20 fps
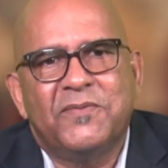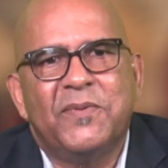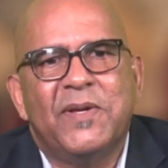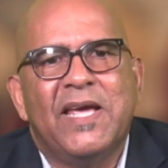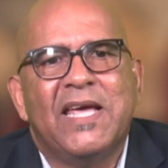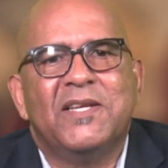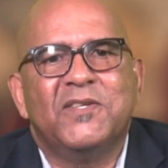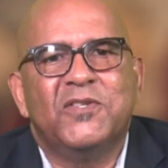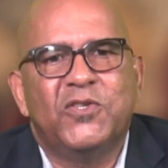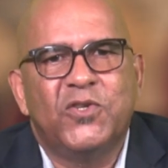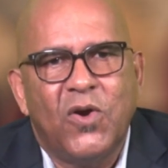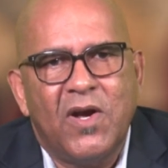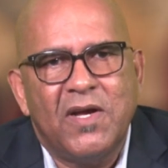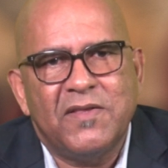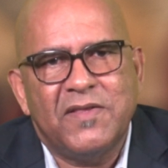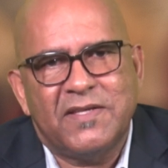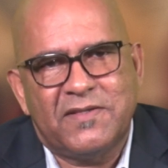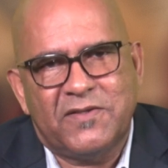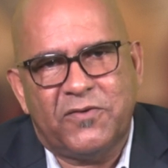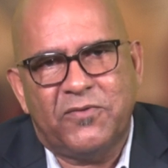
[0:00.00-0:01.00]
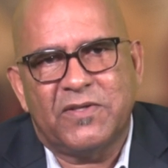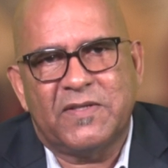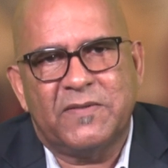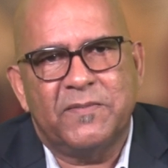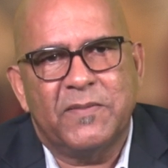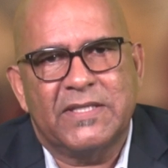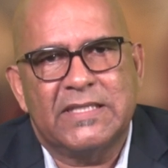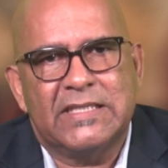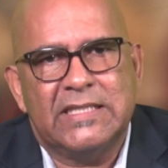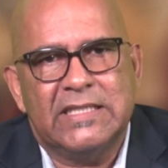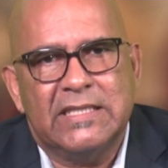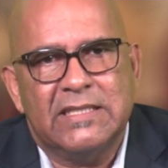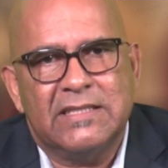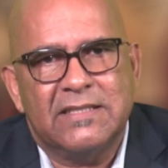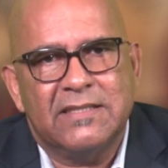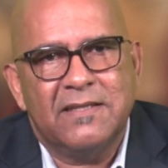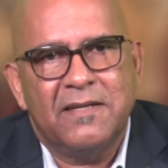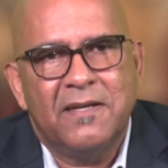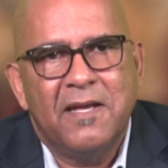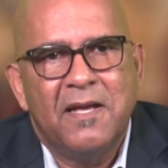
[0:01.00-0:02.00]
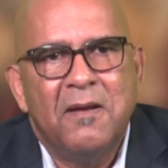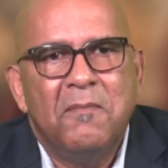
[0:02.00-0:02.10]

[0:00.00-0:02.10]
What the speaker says: we enjoy this Christmas season,